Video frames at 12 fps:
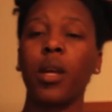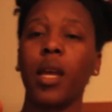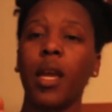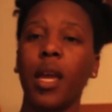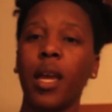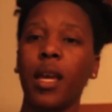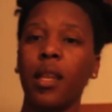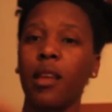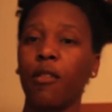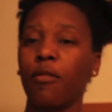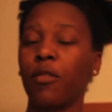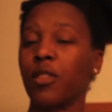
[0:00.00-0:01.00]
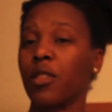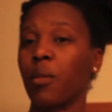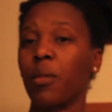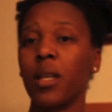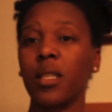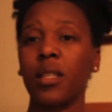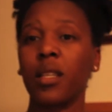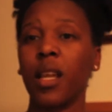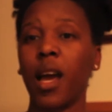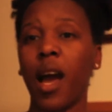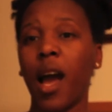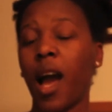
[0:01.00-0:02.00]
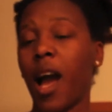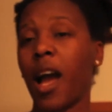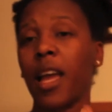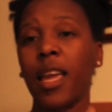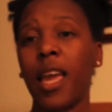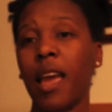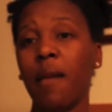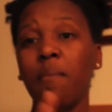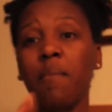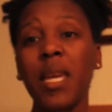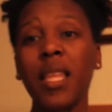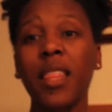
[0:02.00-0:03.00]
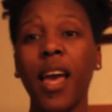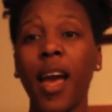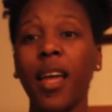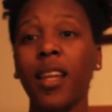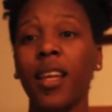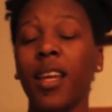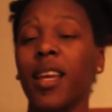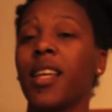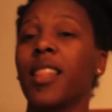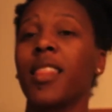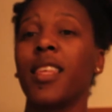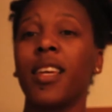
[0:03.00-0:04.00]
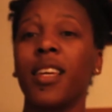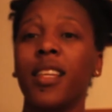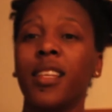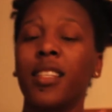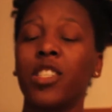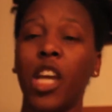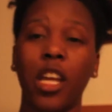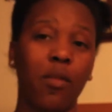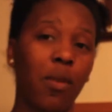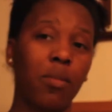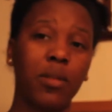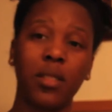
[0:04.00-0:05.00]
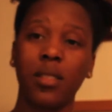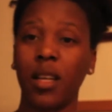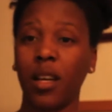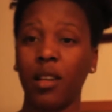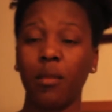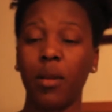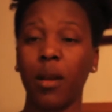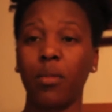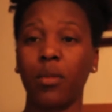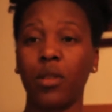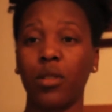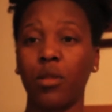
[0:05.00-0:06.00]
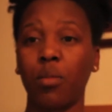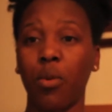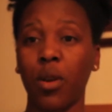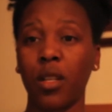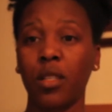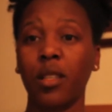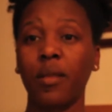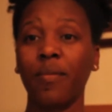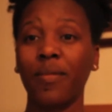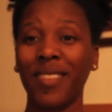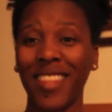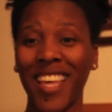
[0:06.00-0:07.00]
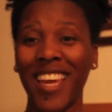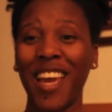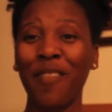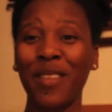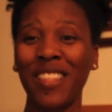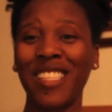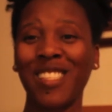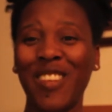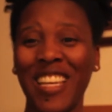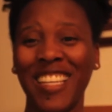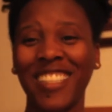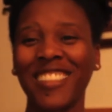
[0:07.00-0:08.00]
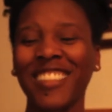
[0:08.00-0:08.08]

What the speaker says: And if for some reason I can't meet that, then Jackie Robinson is not going to be able to support us. That happened this week.